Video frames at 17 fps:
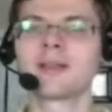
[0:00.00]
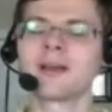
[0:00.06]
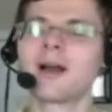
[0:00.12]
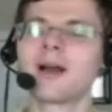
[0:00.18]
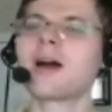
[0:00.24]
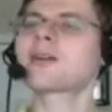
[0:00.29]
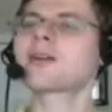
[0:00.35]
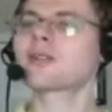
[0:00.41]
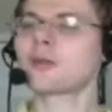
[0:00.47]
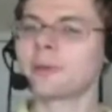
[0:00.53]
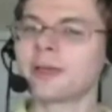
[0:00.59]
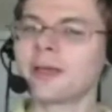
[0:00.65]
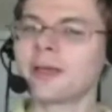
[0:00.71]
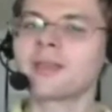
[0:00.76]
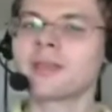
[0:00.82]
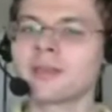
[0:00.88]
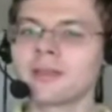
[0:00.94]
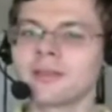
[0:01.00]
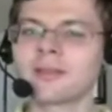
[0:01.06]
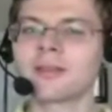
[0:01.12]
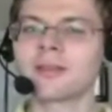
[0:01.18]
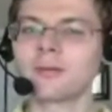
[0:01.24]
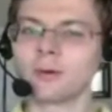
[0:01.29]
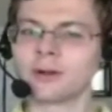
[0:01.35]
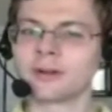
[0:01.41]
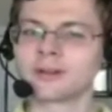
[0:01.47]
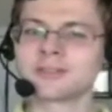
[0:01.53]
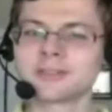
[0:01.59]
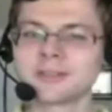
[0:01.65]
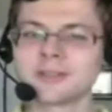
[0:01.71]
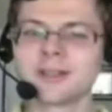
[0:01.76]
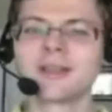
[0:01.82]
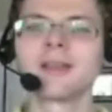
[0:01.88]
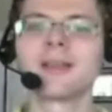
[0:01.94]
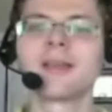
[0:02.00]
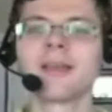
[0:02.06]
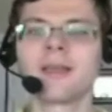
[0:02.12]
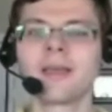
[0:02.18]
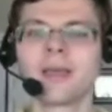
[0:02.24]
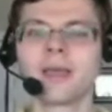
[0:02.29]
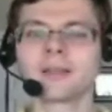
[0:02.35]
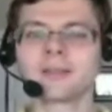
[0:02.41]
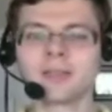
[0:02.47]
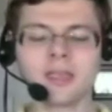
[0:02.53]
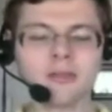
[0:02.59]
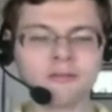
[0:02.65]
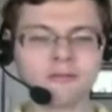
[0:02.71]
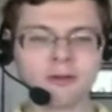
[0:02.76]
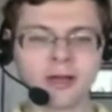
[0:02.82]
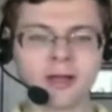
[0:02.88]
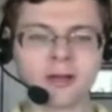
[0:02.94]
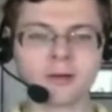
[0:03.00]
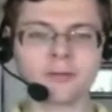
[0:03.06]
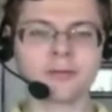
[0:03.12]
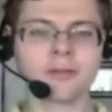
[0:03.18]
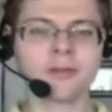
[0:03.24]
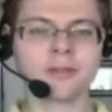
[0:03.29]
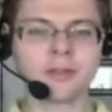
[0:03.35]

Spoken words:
Hard to pick anything worse. And he found